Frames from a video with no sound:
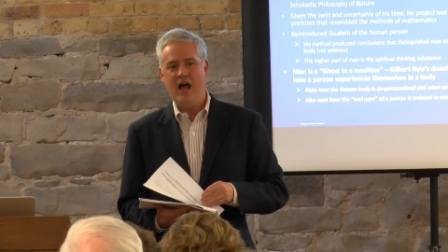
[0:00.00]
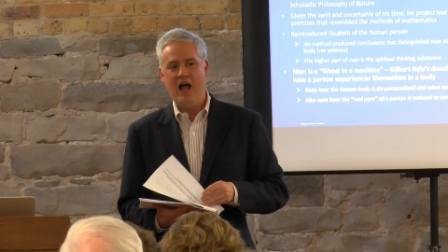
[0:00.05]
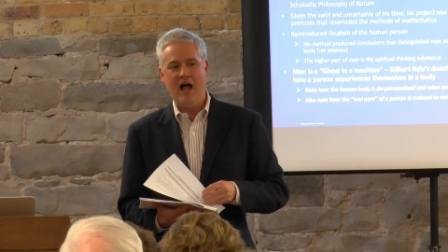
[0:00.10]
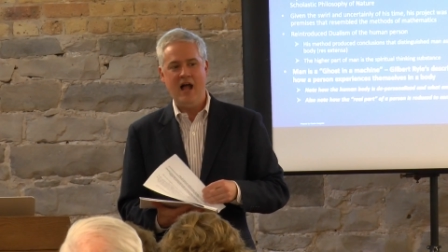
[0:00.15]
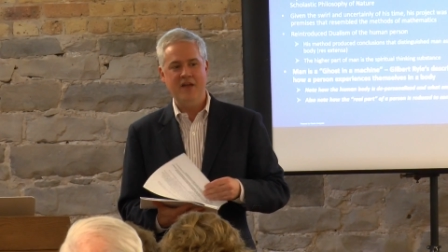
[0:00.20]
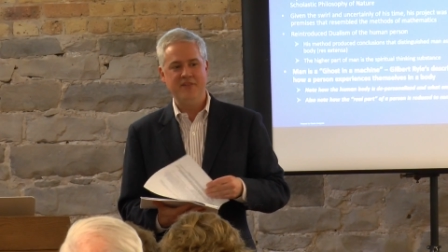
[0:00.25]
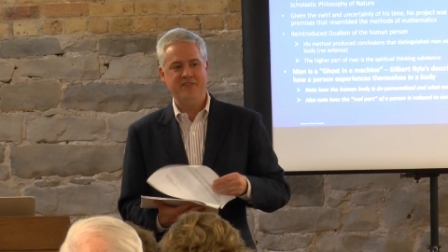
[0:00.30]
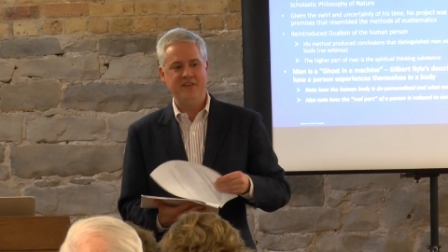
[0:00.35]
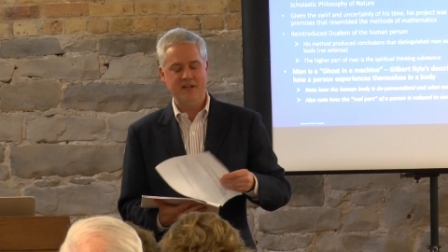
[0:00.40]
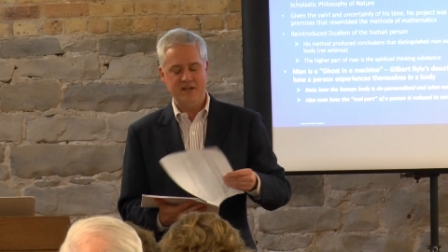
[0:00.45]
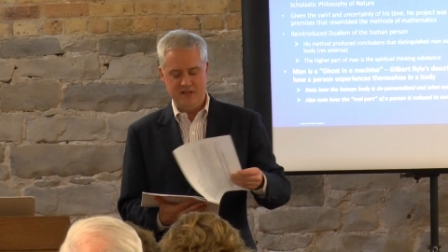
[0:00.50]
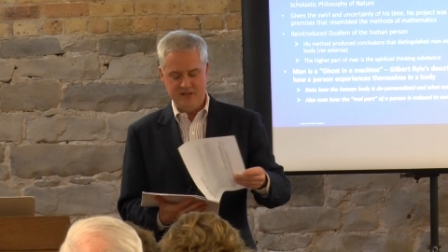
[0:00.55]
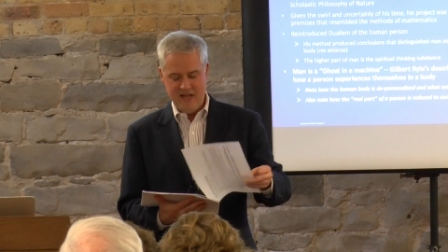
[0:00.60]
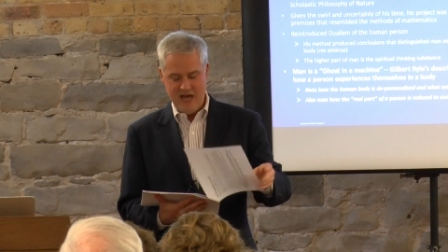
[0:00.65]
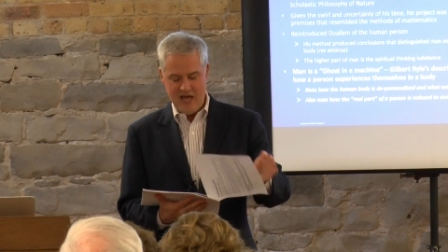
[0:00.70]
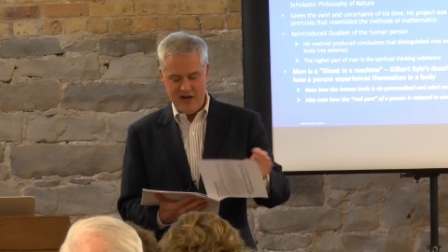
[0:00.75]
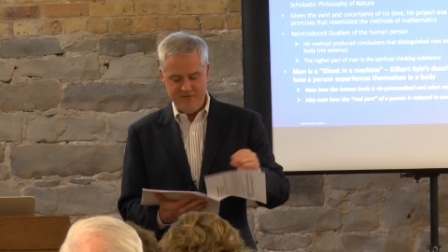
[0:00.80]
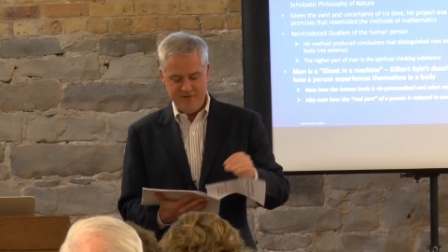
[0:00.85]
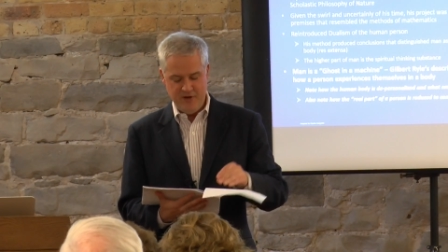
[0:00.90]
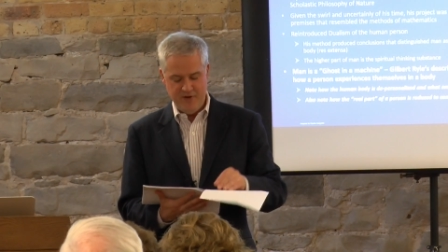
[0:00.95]
I think a
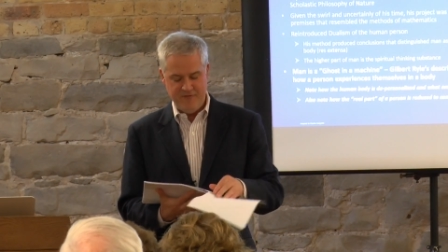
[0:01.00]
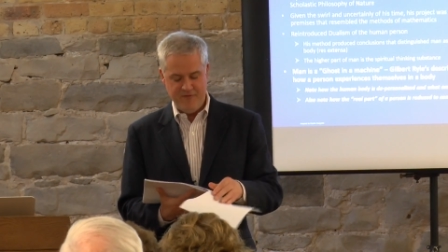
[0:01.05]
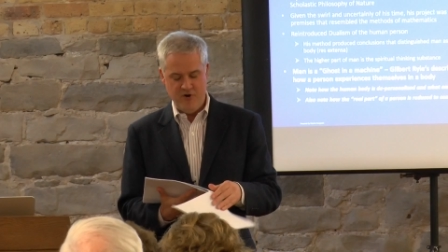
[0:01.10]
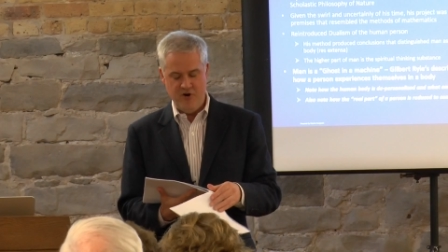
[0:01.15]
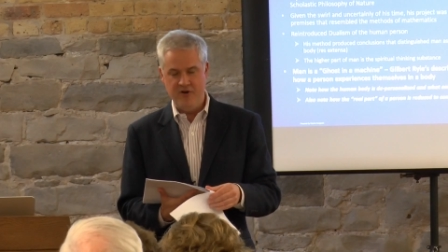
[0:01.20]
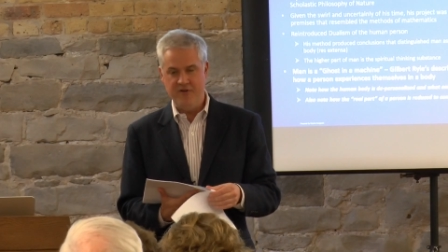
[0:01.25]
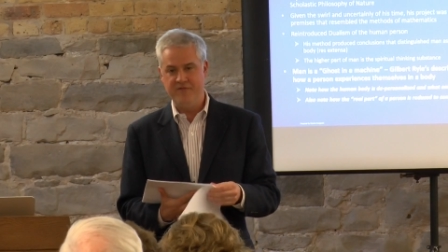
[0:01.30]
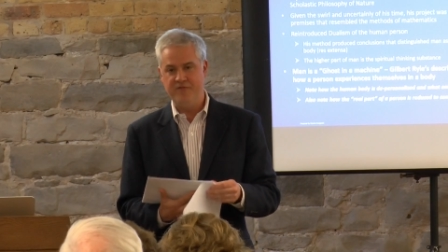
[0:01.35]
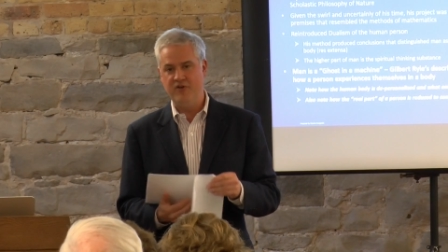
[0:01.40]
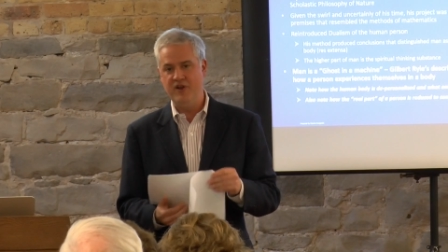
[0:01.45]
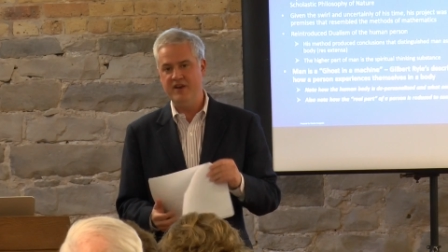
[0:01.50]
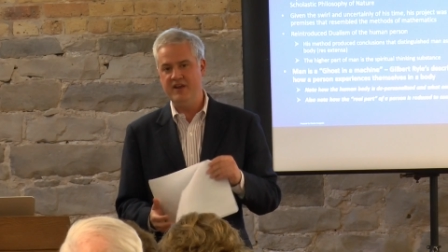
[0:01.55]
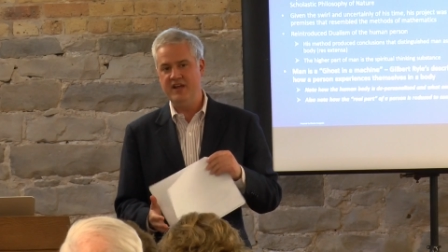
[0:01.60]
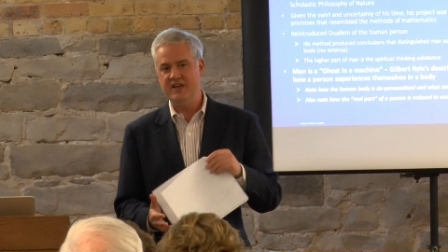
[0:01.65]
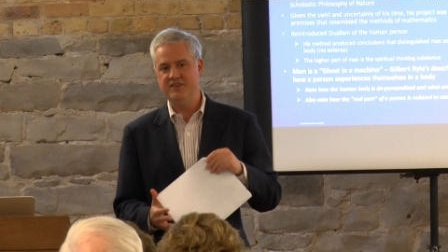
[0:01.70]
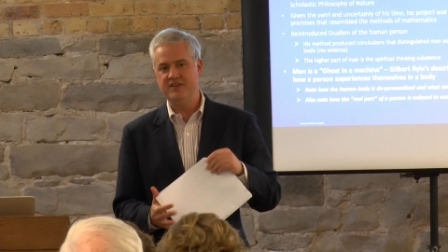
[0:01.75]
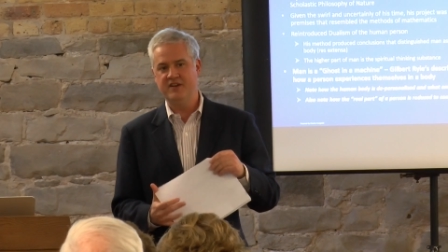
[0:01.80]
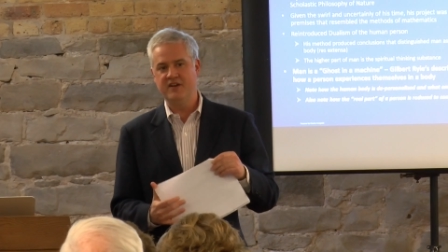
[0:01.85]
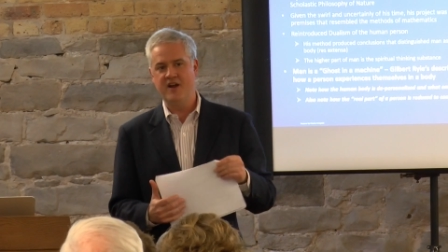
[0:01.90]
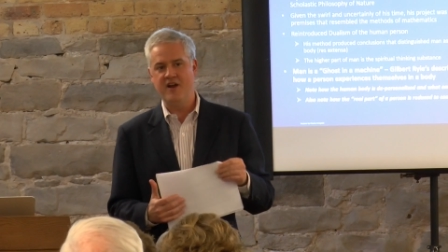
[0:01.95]
lot of you have heard of
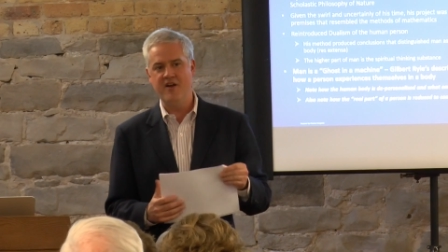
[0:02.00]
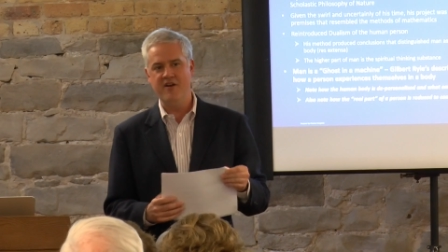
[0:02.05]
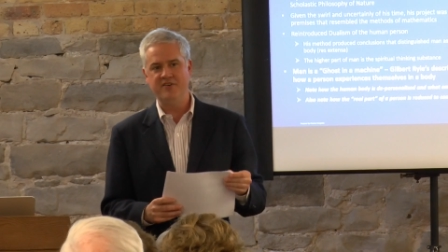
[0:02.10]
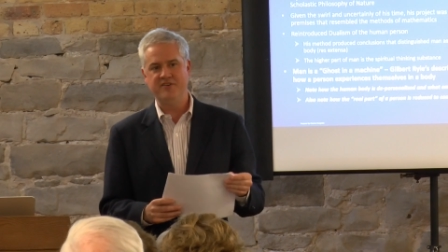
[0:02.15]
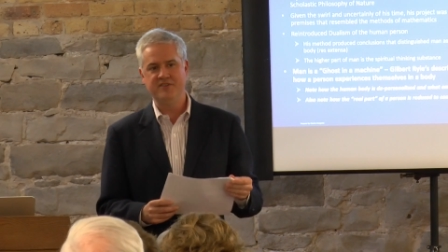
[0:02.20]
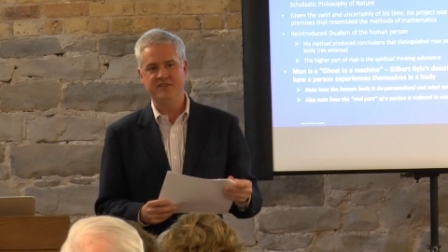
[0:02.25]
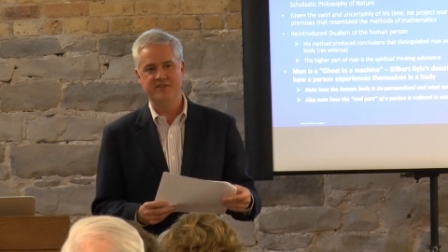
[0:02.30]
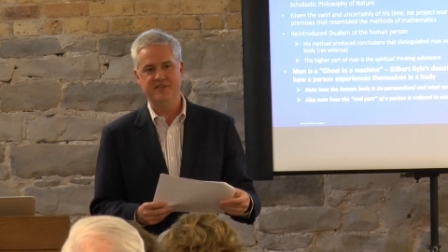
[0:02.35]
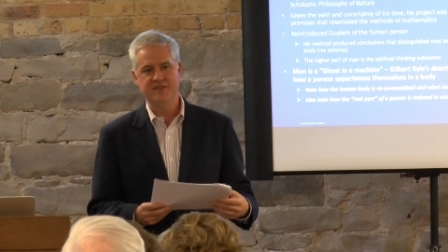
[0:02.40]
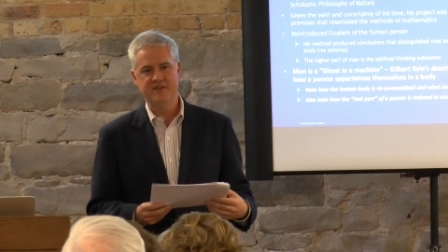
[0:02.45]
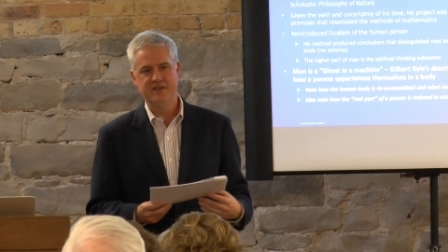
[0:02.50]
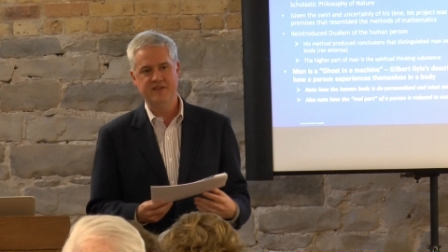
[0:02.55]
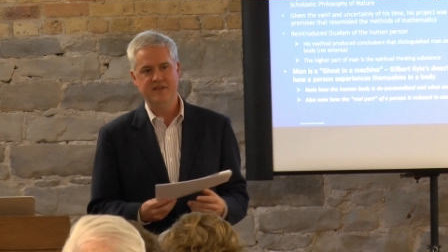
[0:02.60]
Rene Descartes.